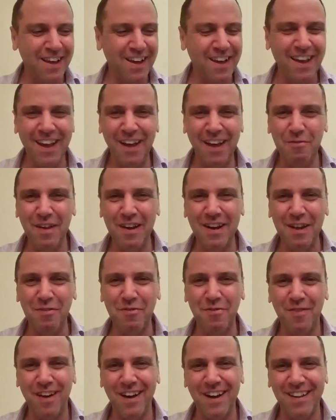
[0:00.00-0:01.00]
even
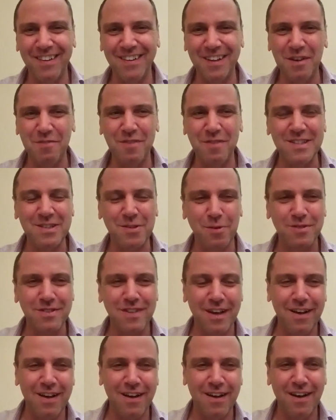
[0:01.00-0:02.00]
if the
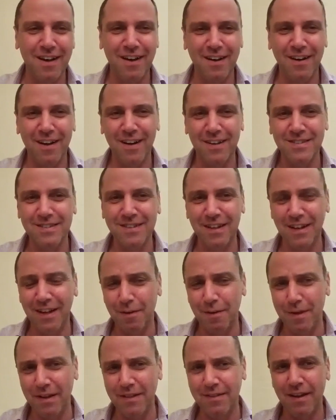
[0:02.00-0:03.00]
investors are still
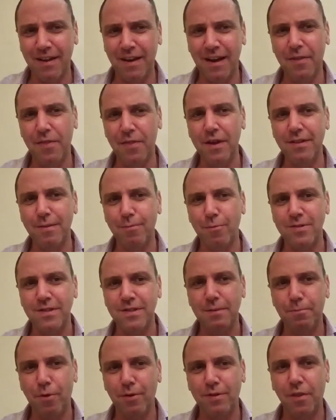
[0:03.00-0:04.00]
here. But I think the
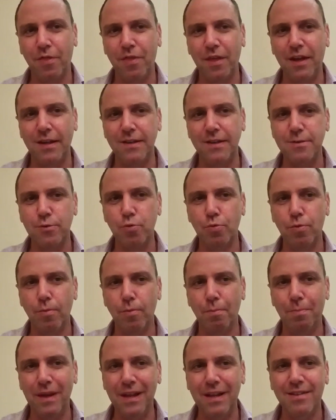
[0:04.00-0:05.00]
most important thing is
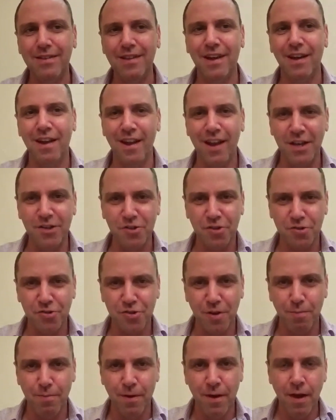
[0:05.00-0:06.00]
to build the
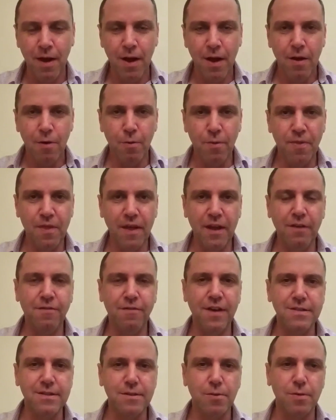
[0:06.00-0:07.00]
relationship with the
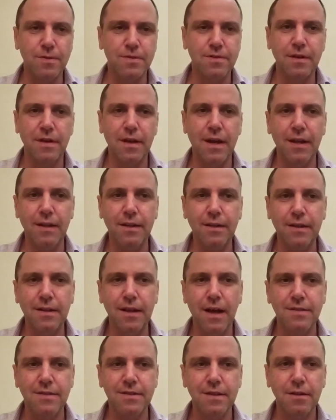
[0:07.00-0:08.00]
investors. And
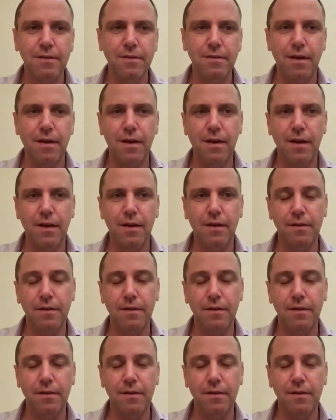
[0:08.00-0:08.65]
it doesn't,